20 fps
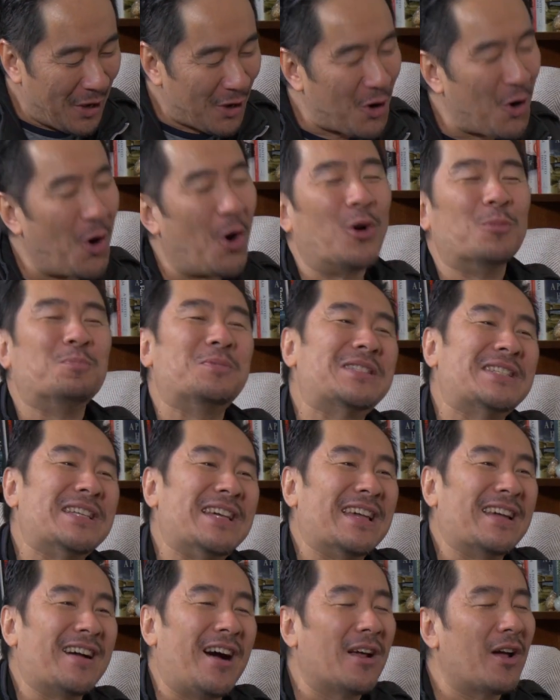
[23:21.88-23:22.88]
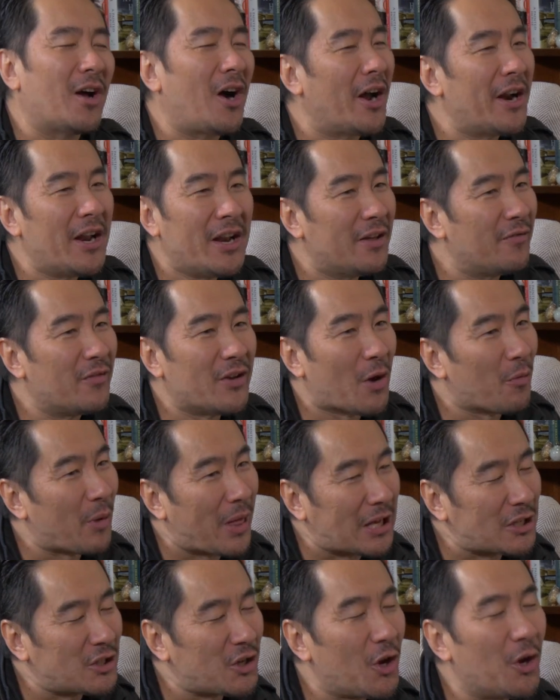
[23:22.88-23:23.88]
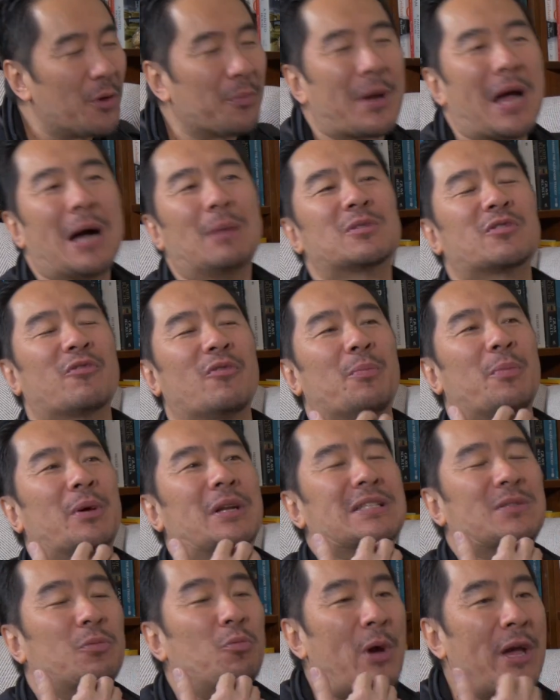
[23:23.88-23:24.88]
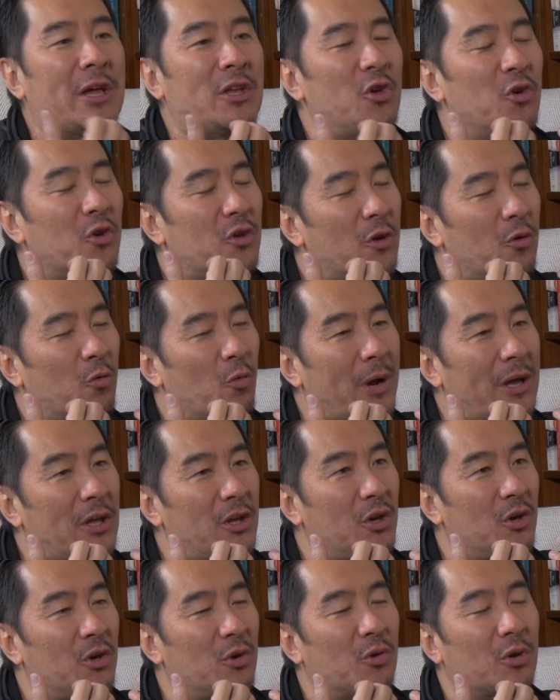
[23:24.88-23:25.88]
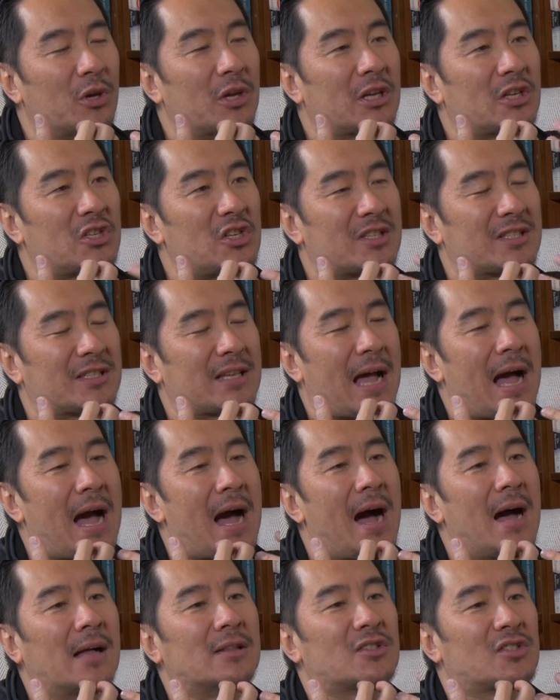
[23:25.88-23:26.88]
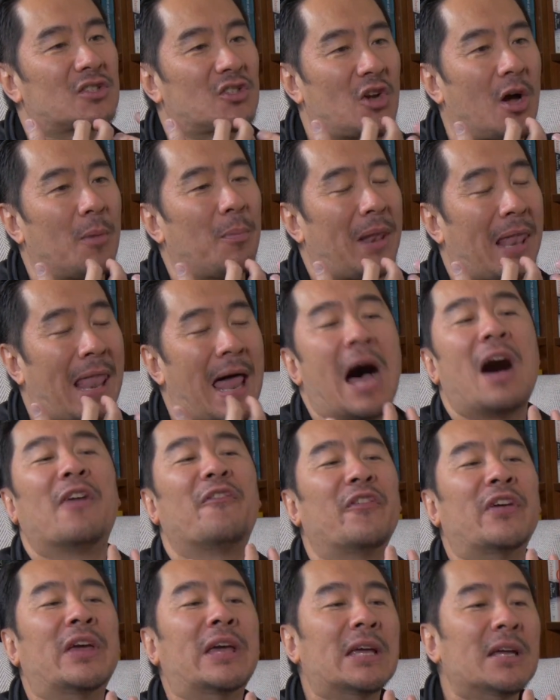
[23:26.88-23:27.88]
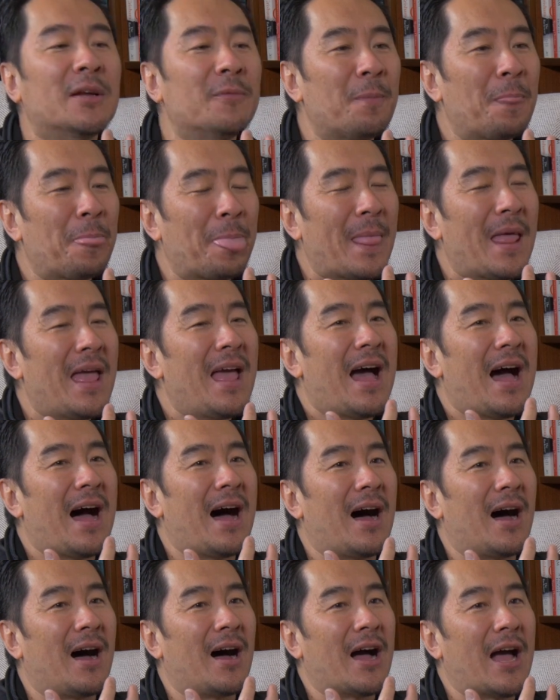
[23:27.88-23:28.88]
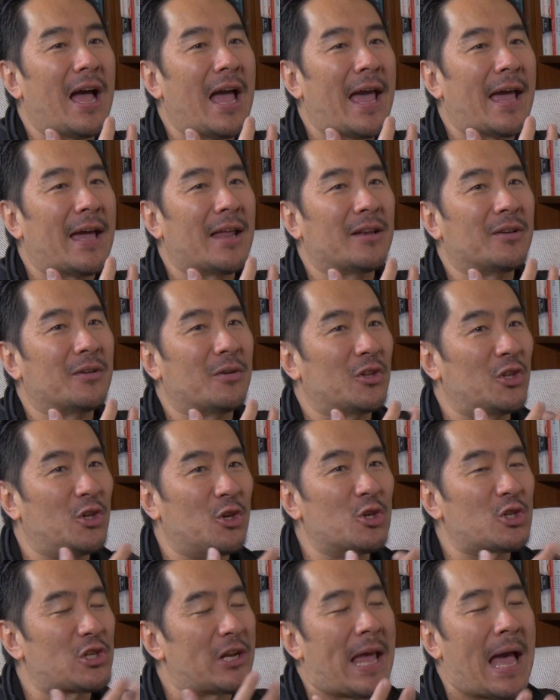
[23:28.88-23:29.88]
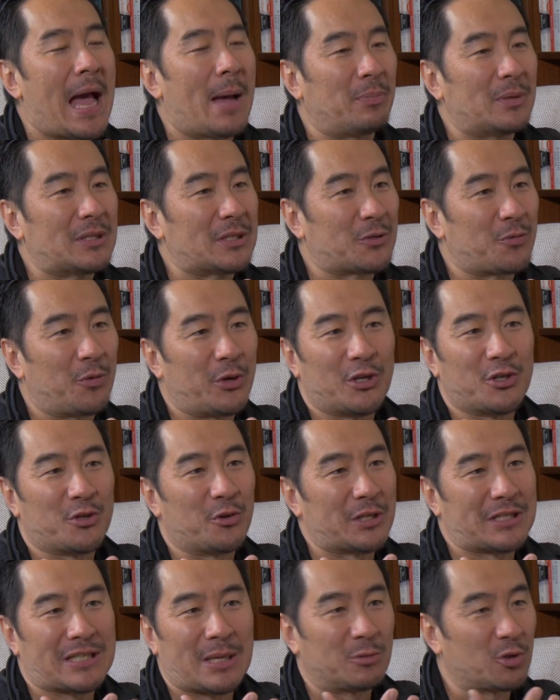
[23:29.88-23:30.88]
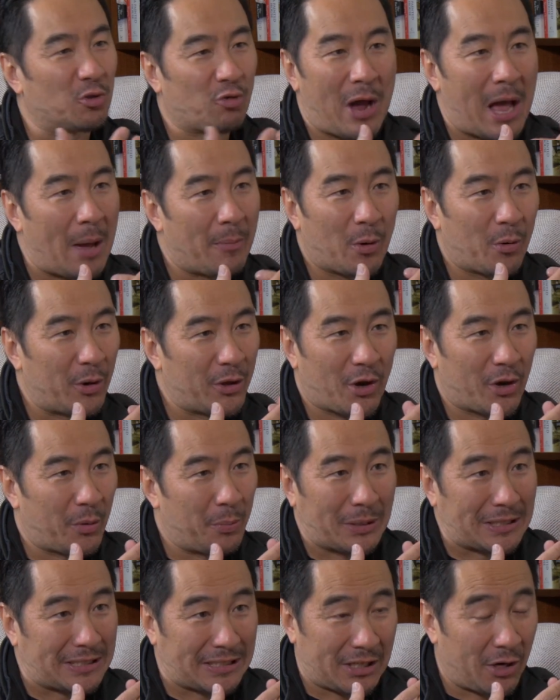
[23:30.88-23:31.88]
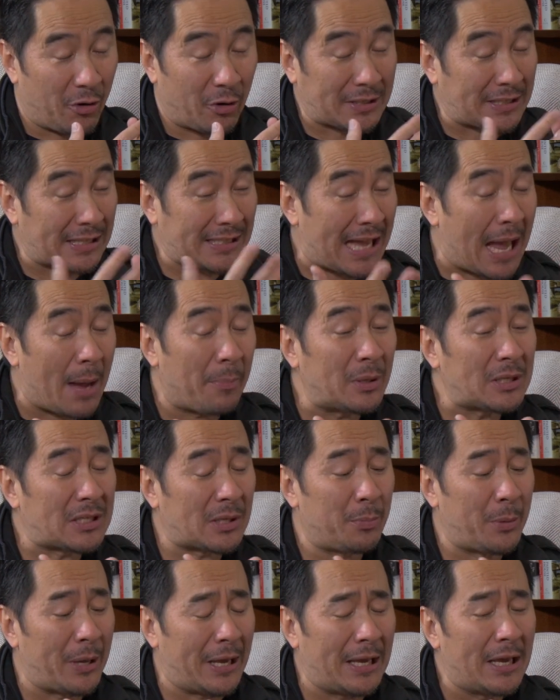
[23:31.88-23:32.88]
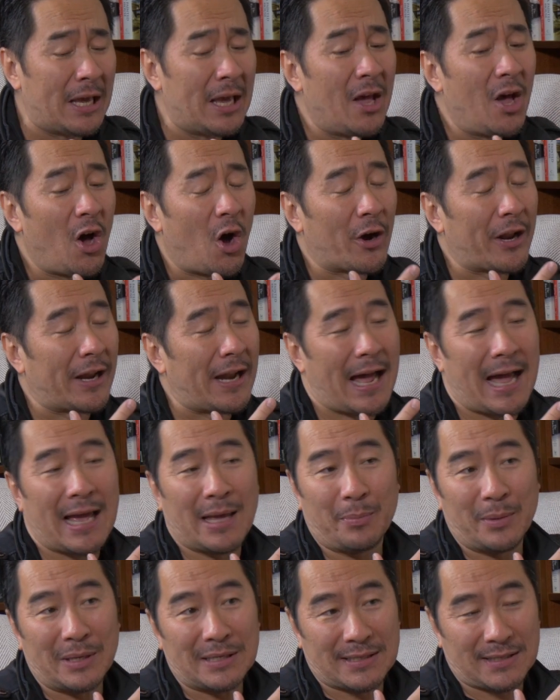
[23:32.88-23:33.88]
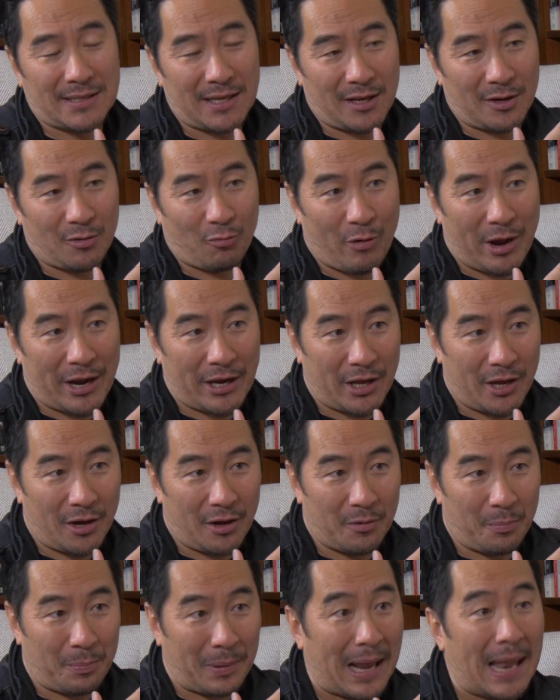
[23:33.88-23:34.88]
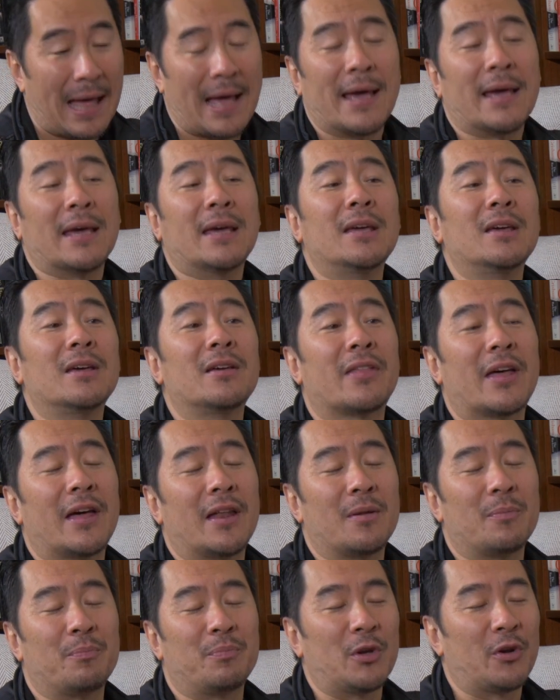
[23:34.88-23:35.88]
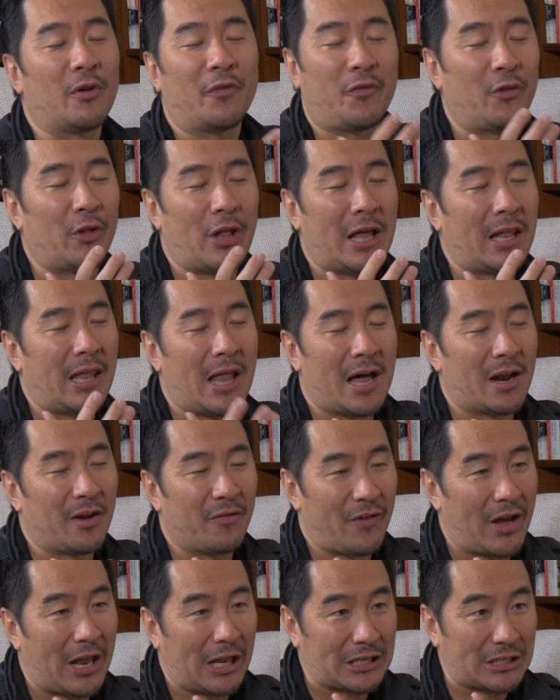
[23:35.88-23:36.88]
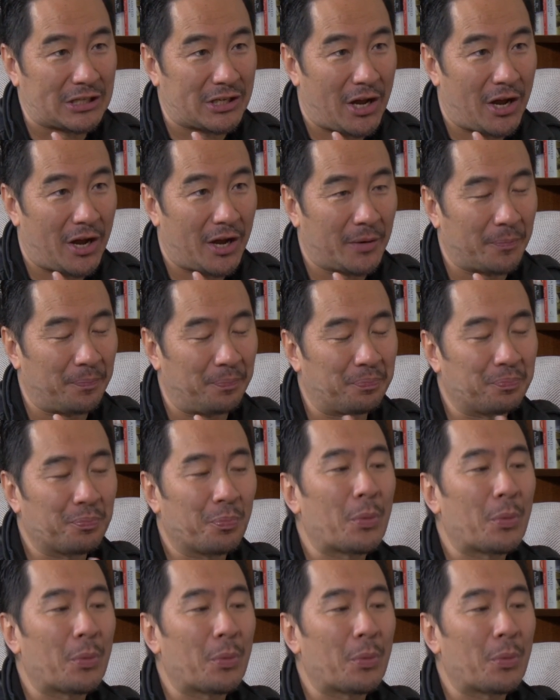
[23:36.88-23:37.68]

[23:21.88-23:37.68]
Corpsing, I don't even know where that term comes from, but it's where you just can't stop laughing. And usually happens when you're doing some drama where you've got to be serious. It's happened to me on an ABC radio play that beautiful Alana Valentine